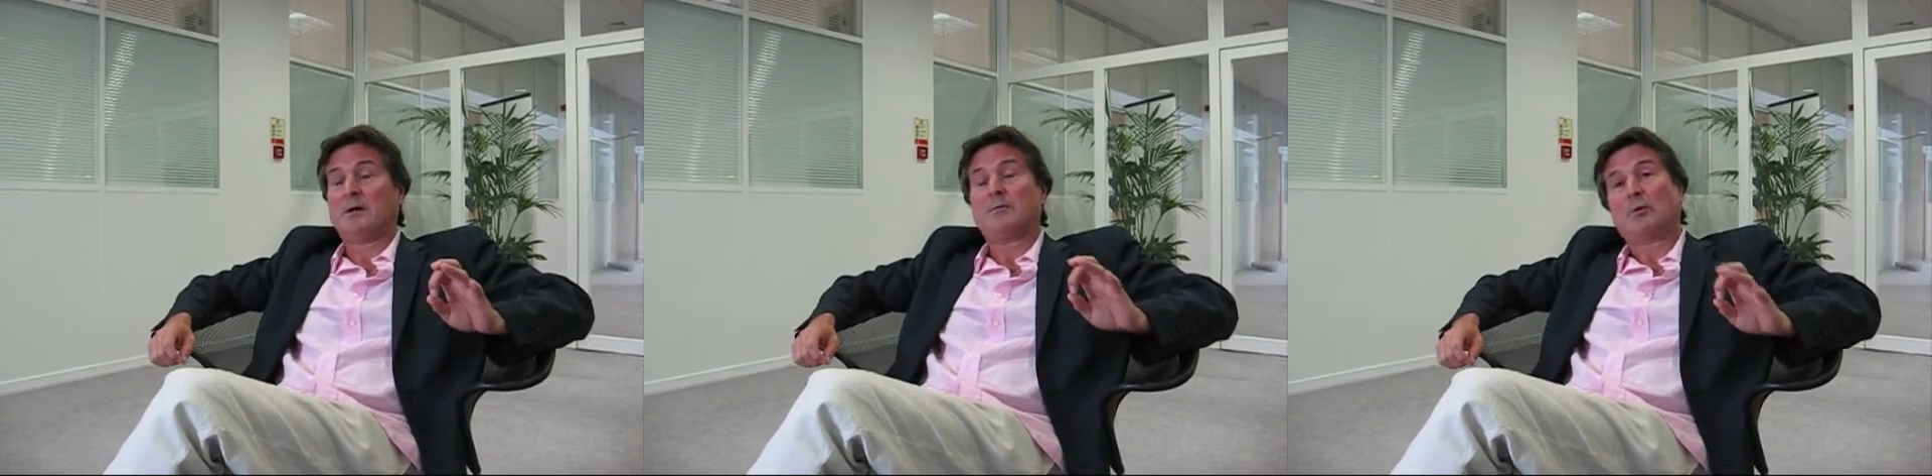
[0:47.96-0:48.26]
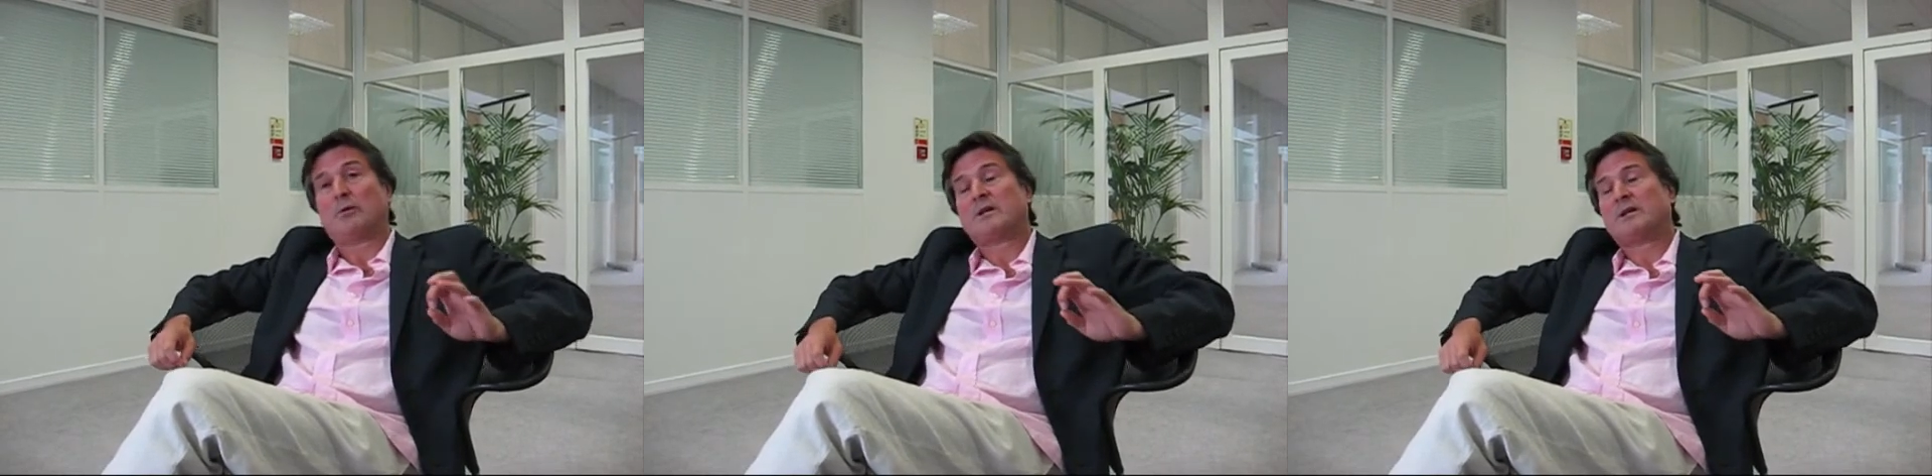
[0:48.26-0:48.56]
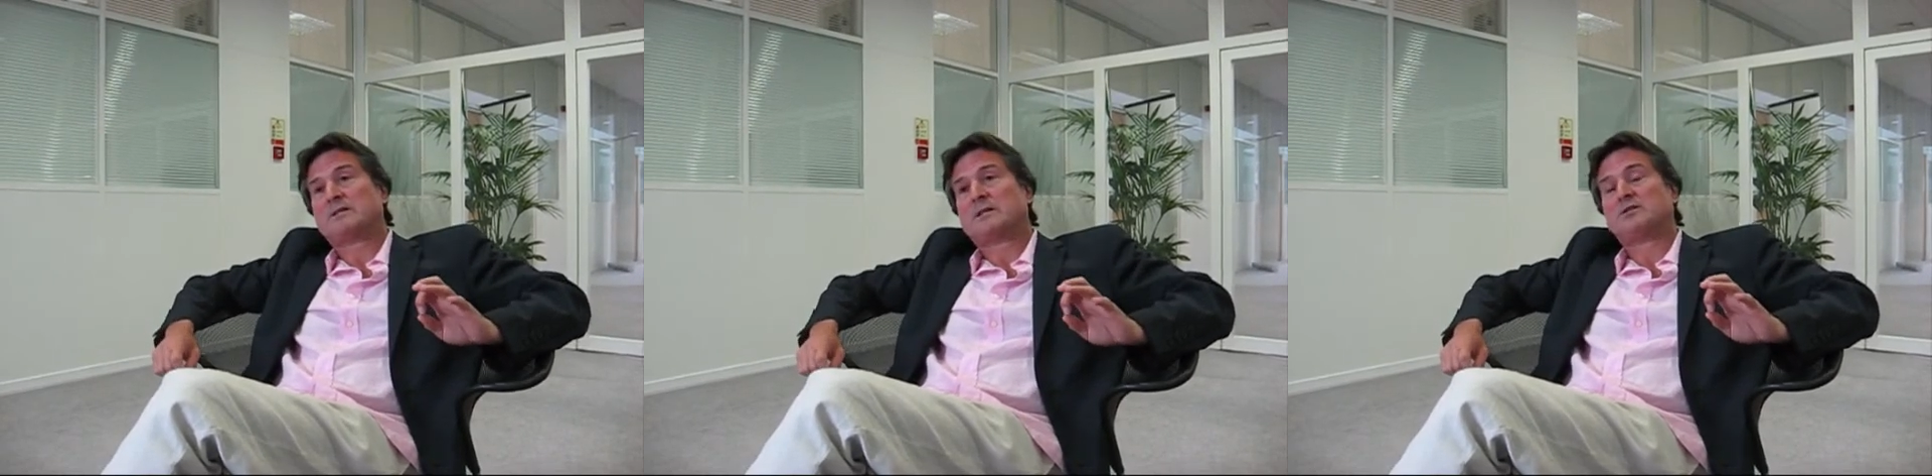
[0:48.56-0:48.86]
But what that
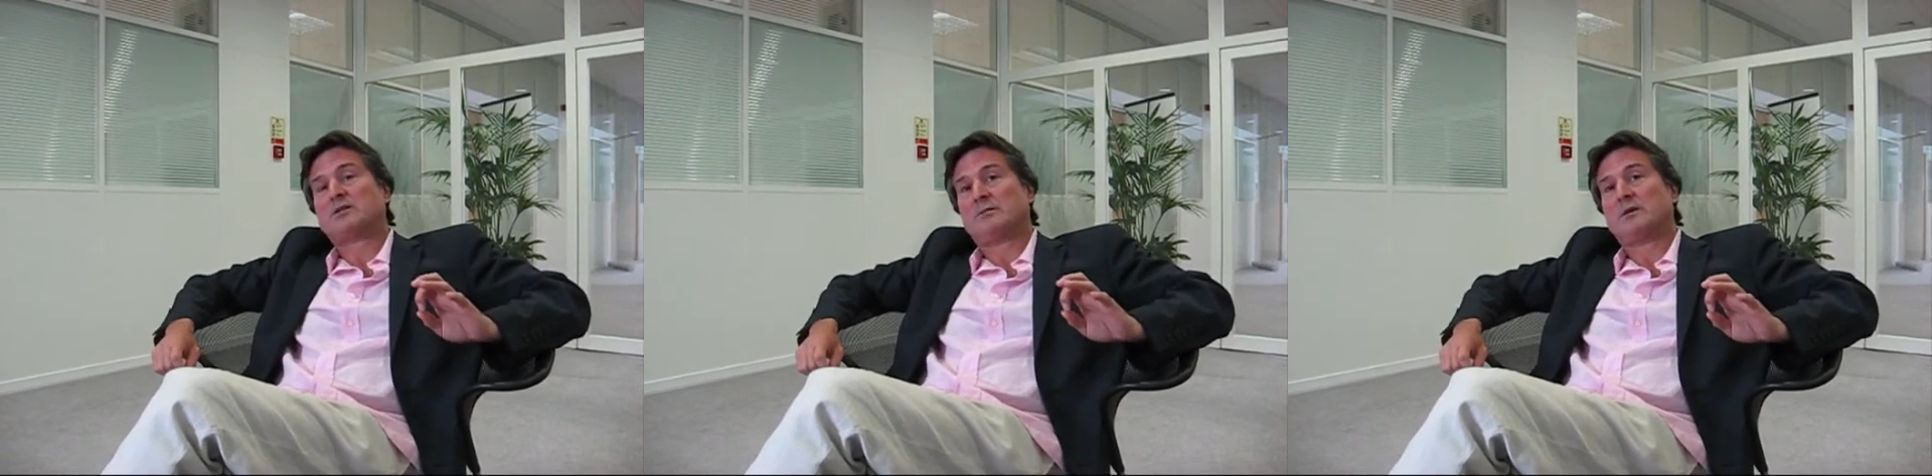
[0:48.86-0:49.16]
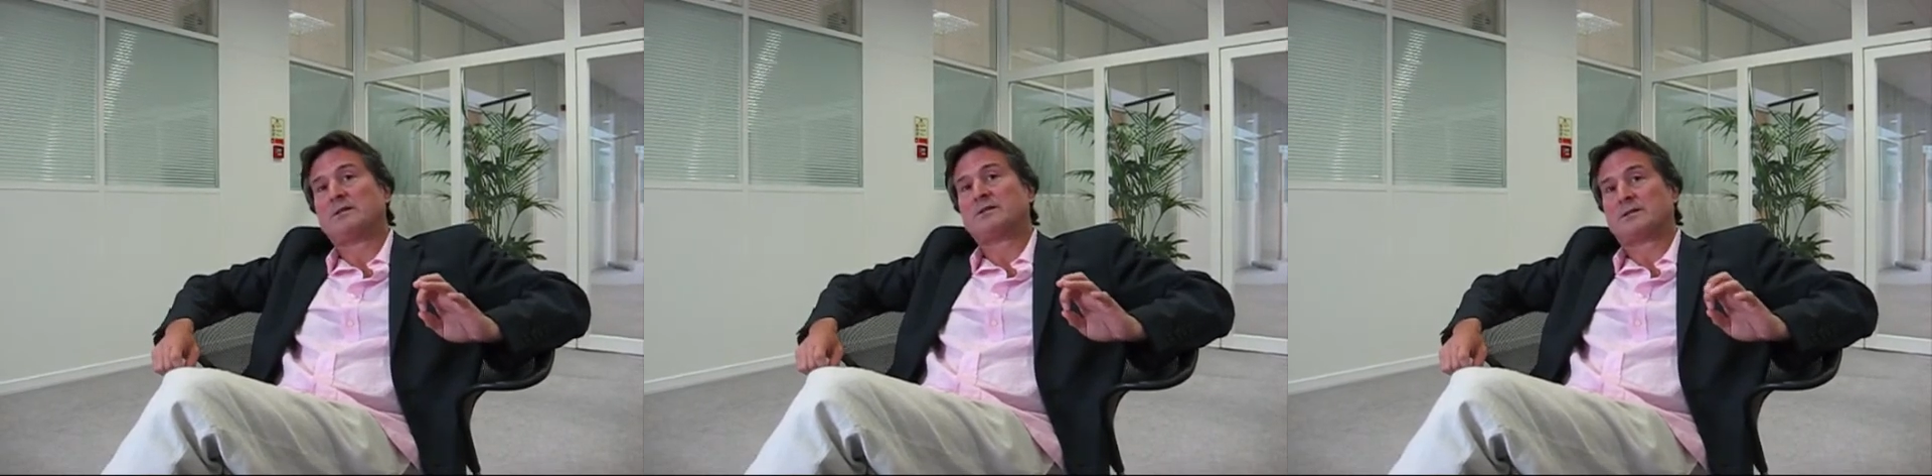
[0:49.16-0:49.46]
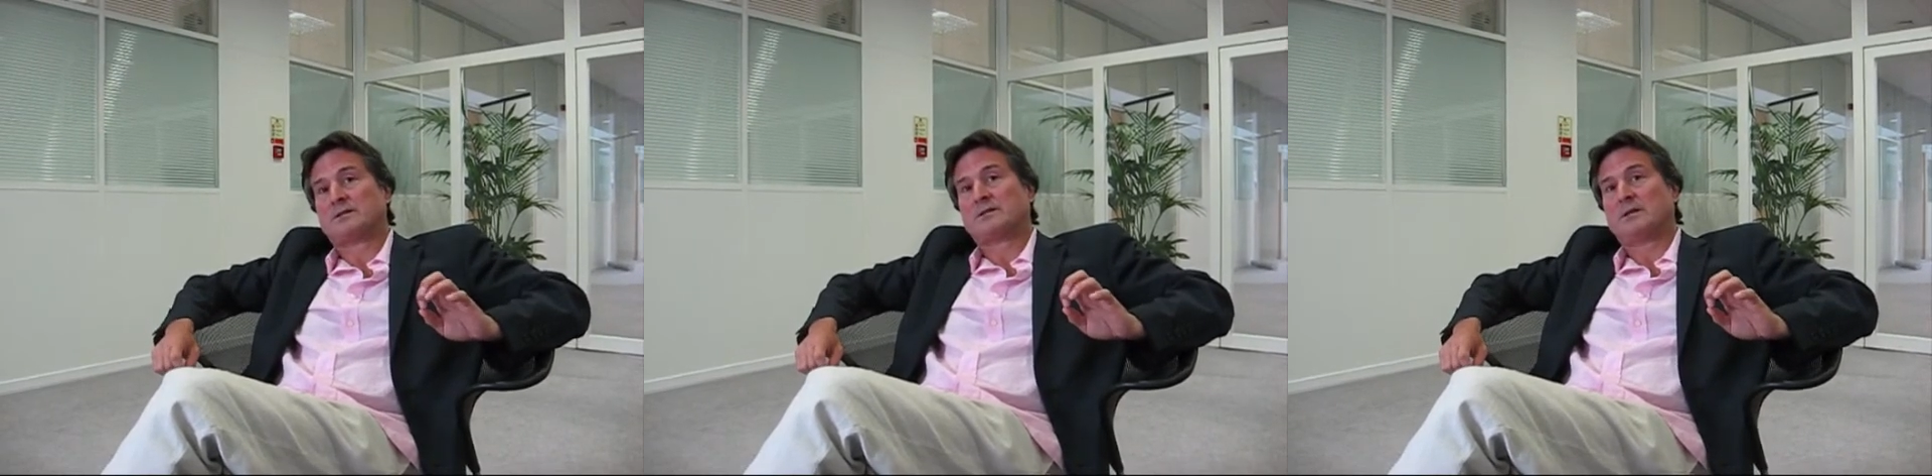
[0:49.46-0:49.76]
essentially means
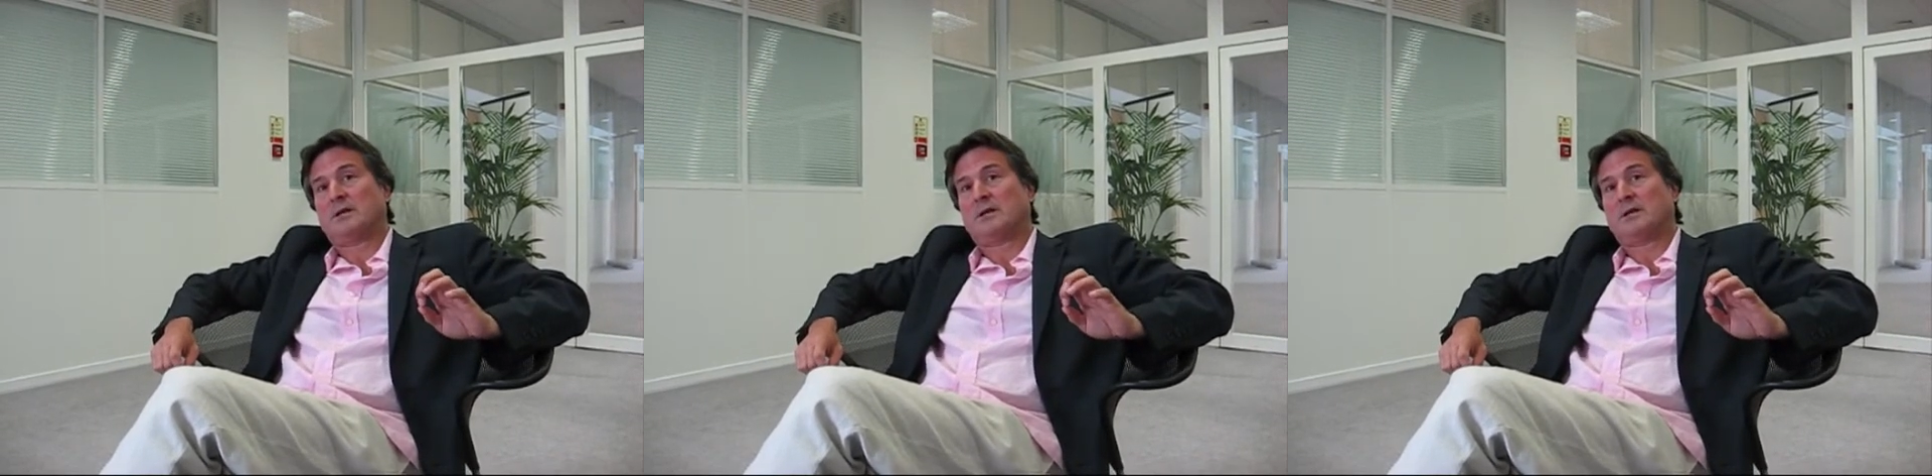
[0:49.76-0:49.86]
is